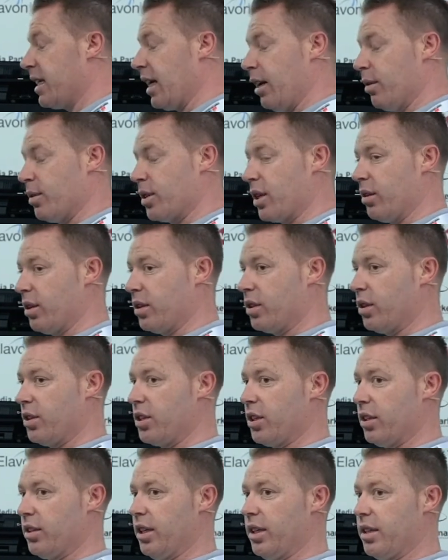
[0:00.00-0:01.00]
say I was going to
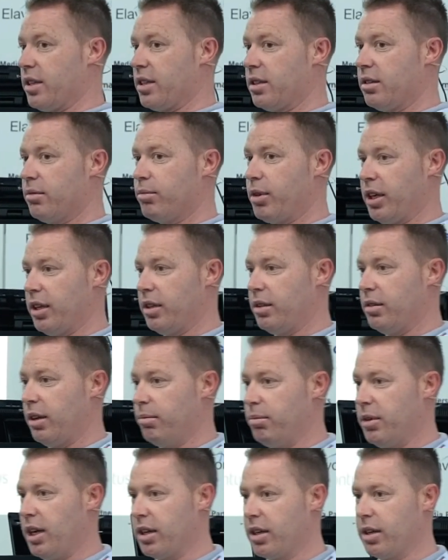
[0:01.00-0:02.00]
touch on this, but
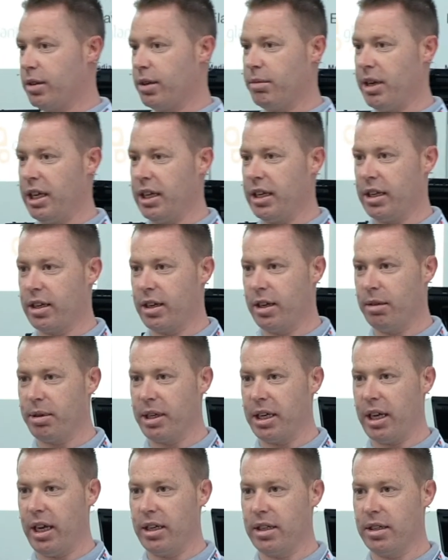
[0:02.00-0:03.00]
I'm not going to make it
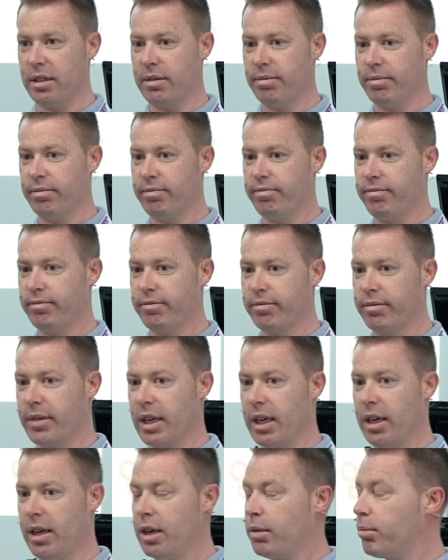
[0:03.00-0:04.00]
complicated.
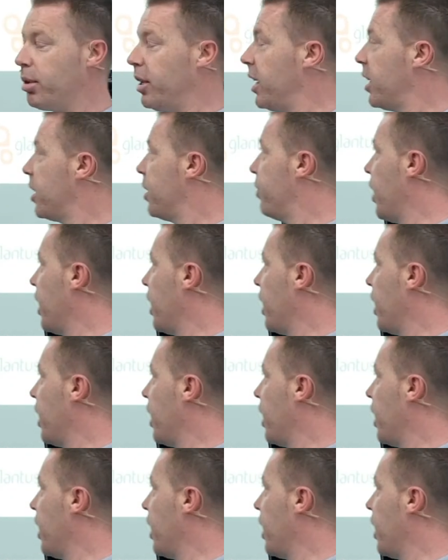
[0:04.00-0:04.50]
Predictive